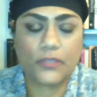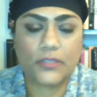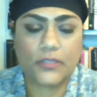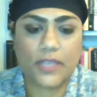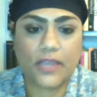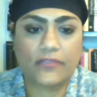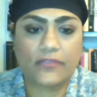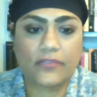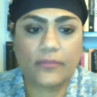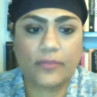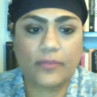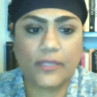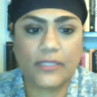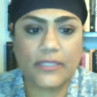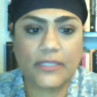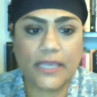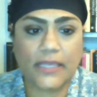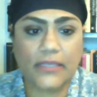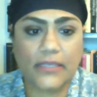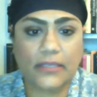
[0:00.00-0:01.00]
to having
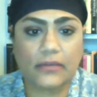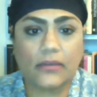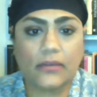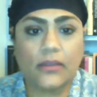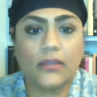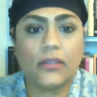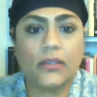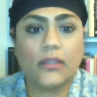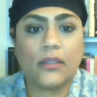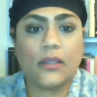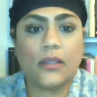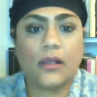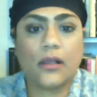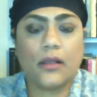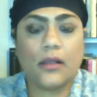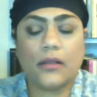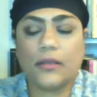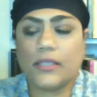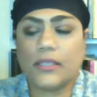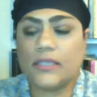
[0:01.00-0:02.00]
been taken
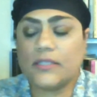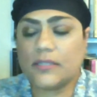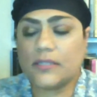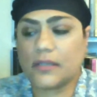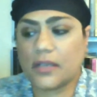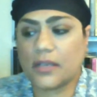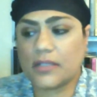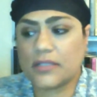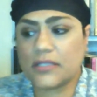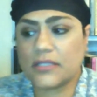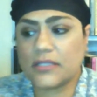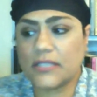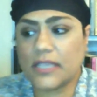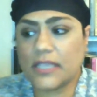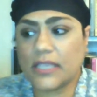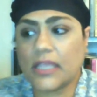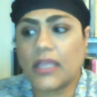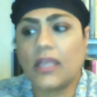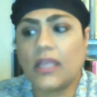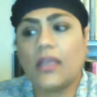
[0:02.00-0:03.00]
uh, into
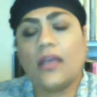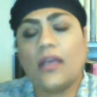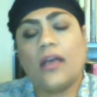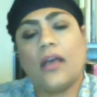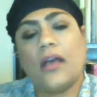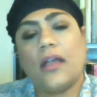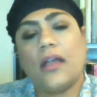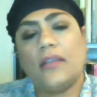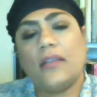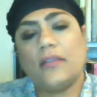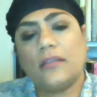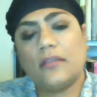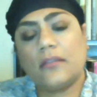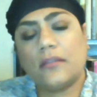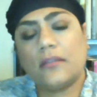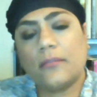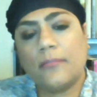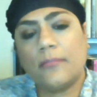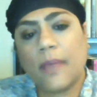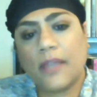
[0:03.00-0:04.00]
custody. And
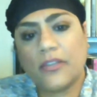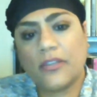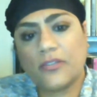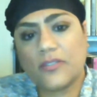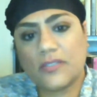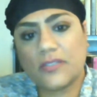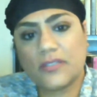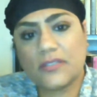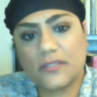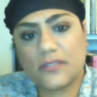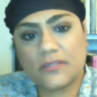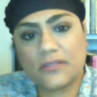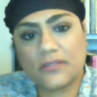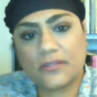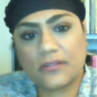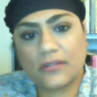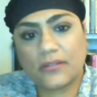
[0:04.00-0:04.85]
Manios is